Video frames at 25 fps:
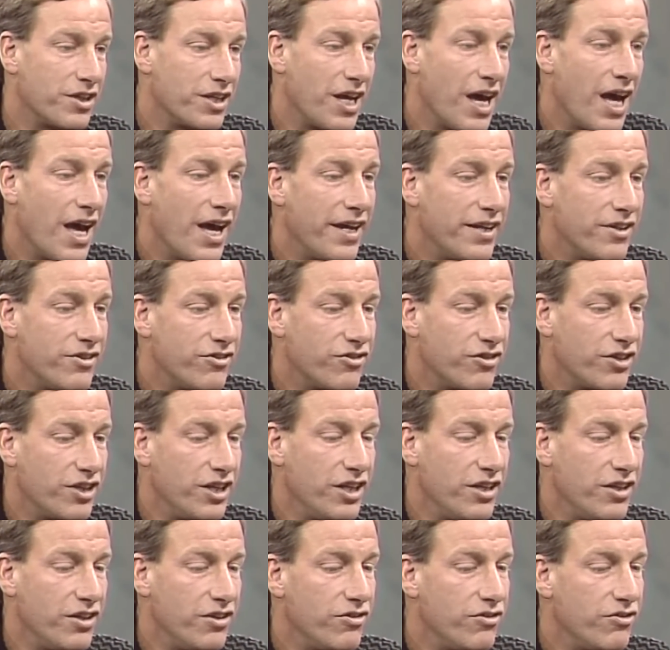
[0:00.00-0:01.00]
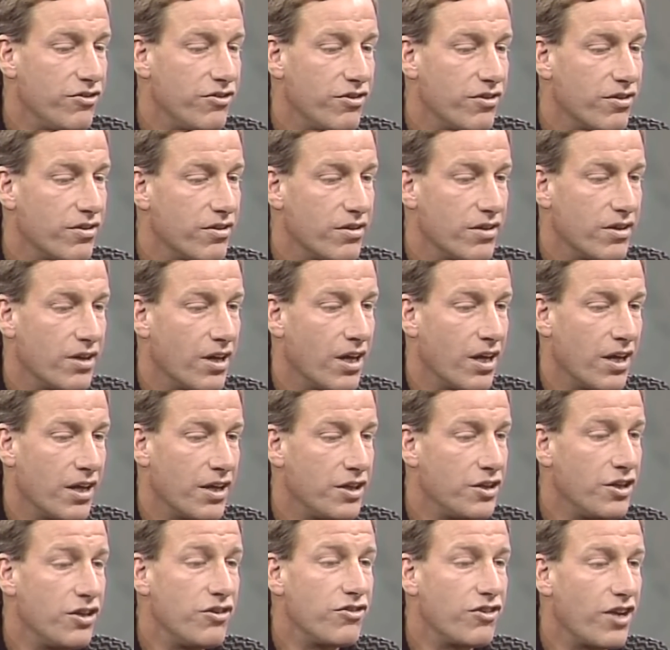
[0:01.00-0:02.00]
The guide skis uh,
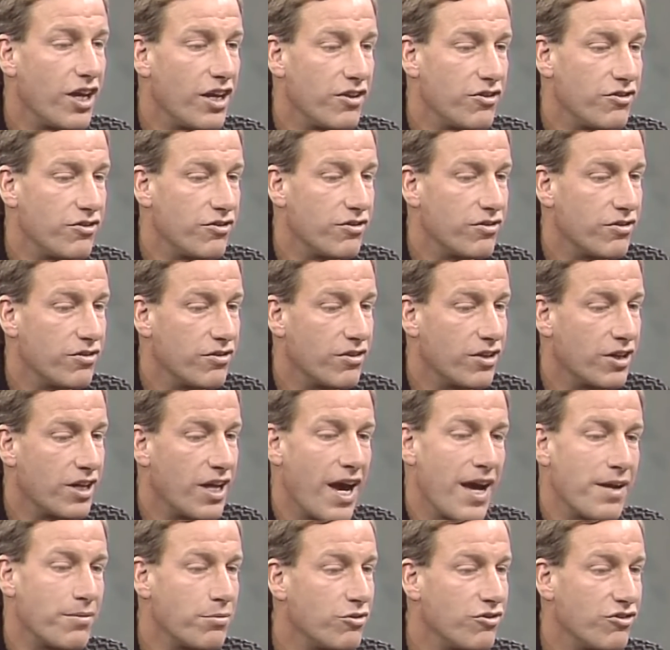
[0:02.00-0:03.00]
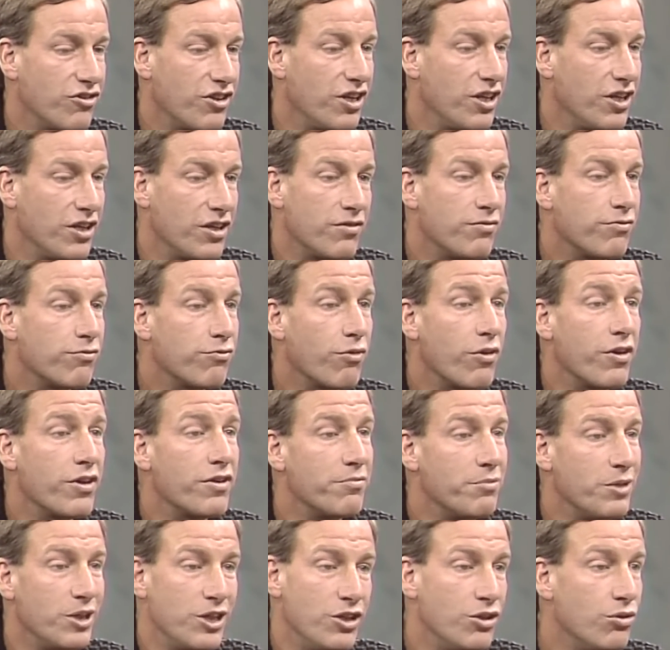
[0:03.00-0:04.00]
in this case, the guide was skiing in front
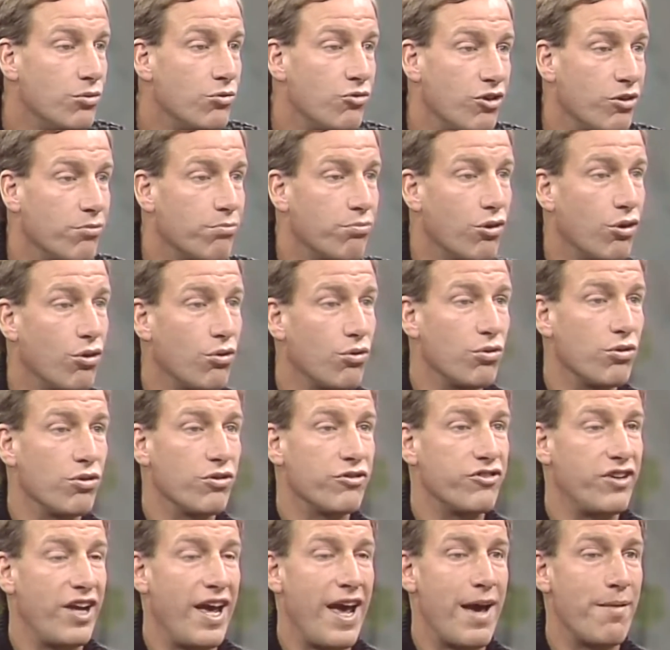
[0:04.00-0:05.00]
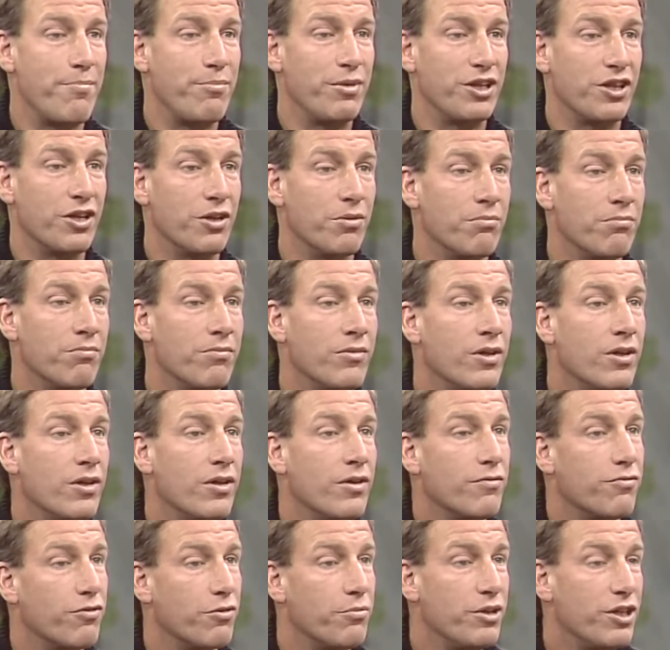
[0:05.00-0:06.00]
of me using poles, tapping them
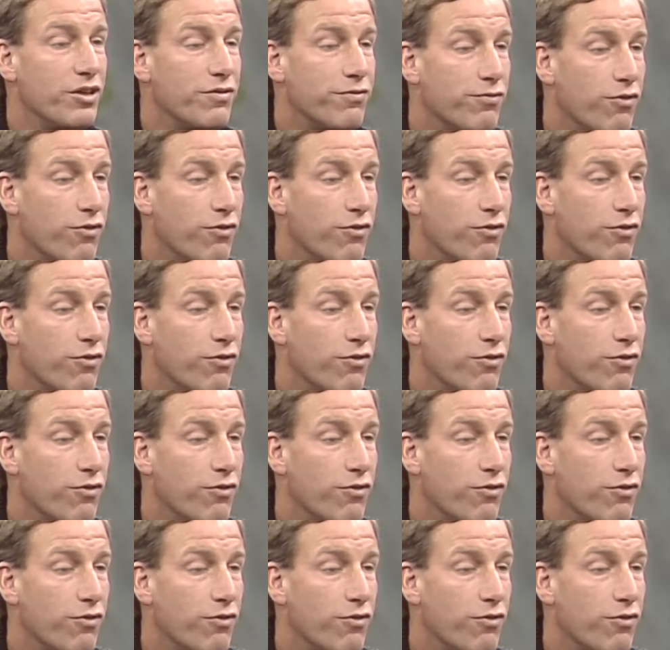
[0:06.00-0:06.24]
for me oh, to